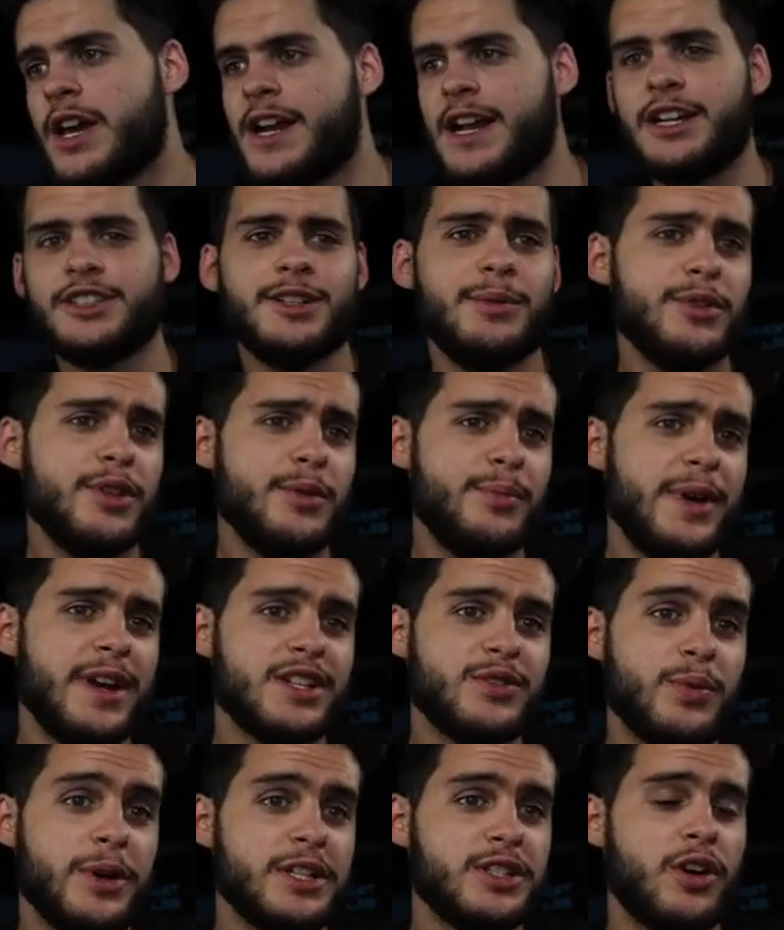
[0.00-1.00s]
Now, some of the
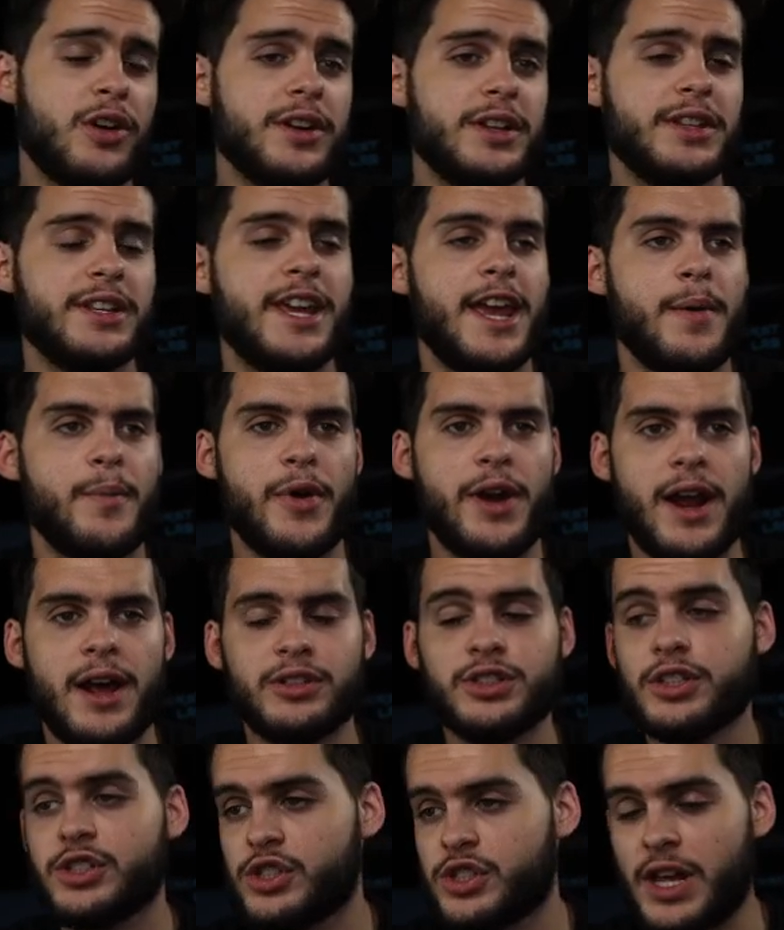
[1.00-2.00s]
best ways aren't in the game right now,
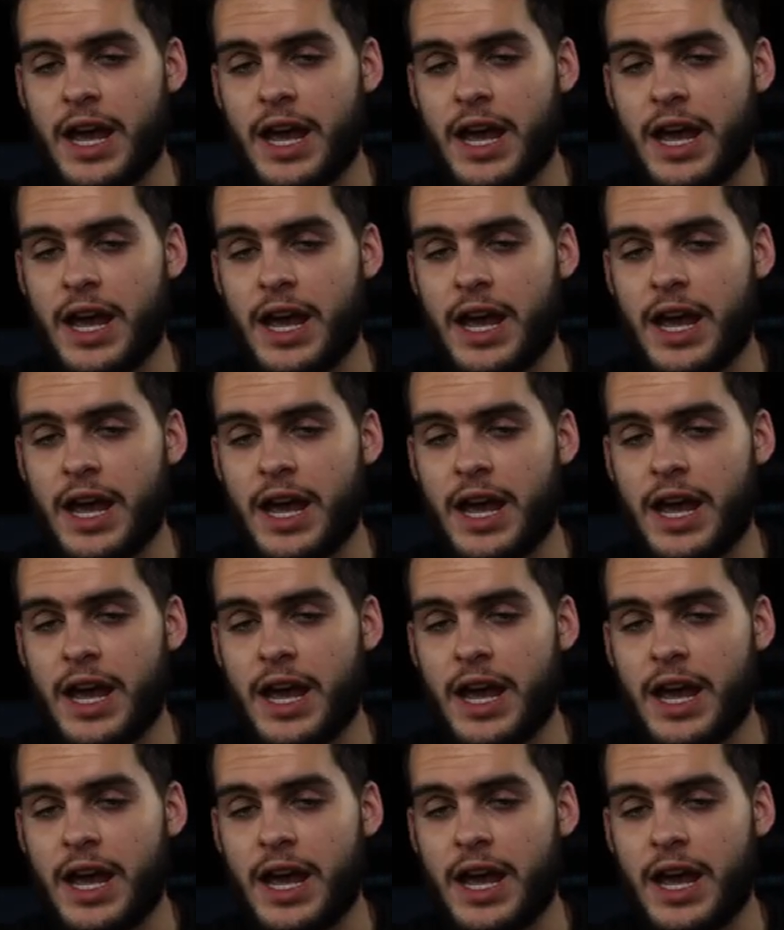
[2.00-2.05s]
such as a